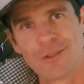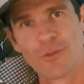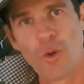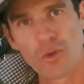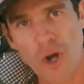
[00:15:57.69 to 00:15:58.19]

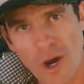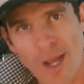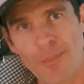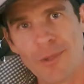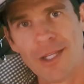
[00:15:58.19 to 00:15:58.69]
full
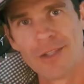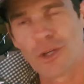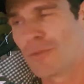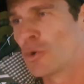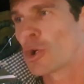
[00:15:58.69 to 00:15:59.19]
time
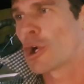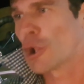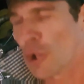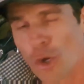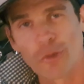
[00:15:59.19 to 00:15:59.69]
don't even look
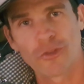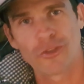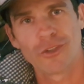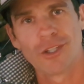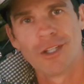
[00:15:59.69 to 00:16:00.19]

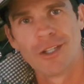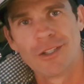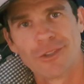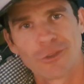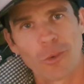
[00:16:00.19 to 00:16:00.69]
close
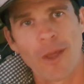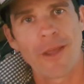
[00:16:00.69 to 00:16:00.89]
to what